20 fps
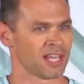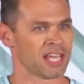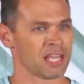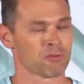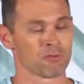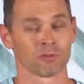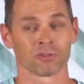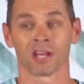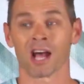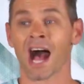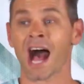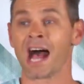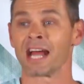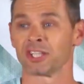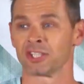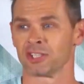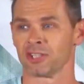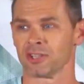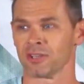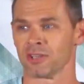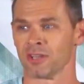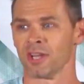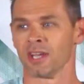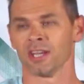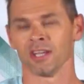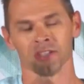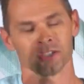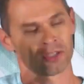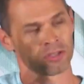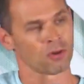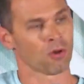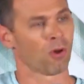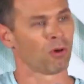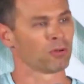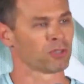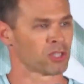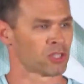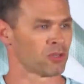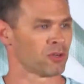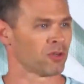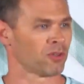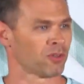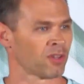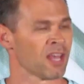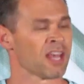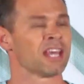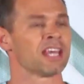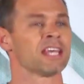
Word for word: He will guide you into all truth.